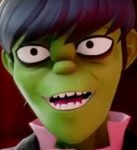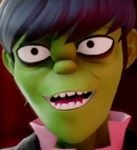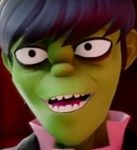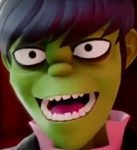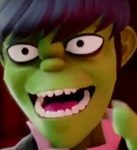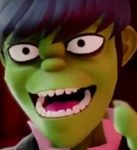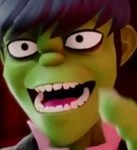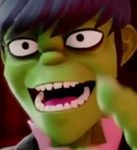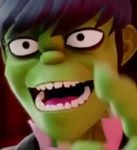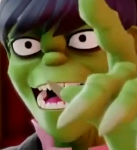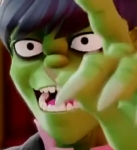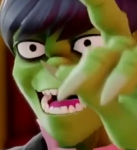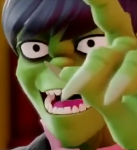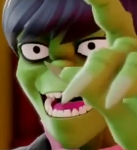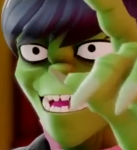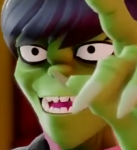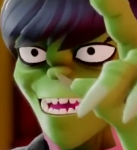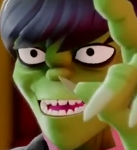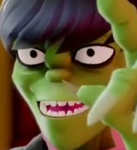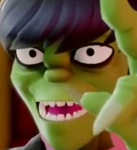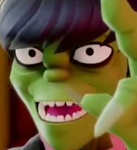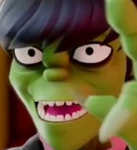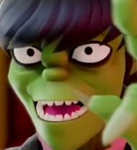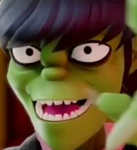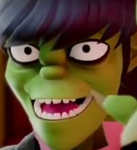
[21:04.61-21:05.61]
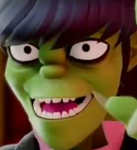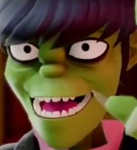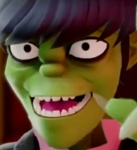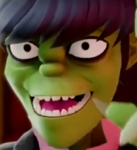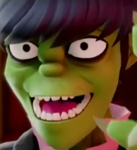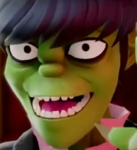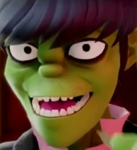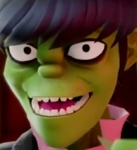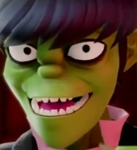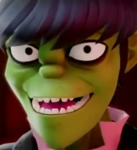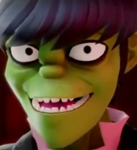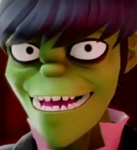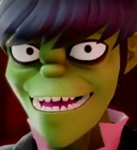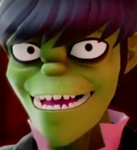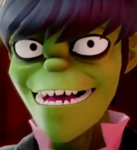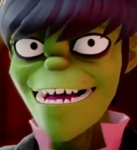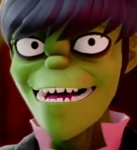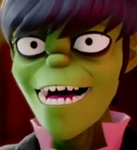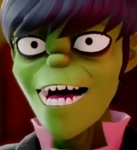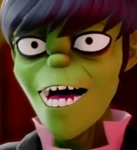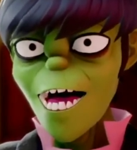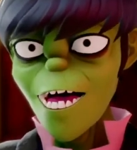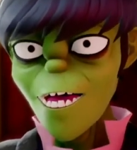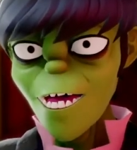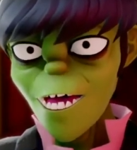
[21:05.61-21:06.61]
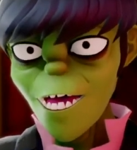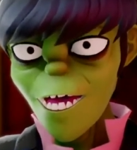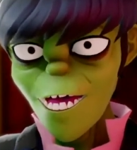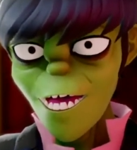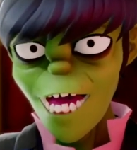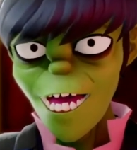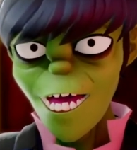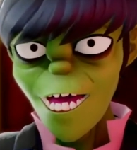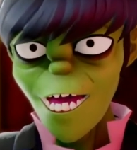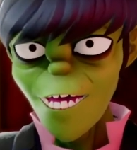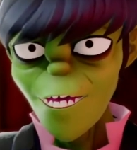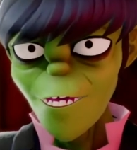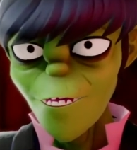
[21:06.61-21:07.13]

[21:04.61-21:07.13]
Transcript: And, and, thank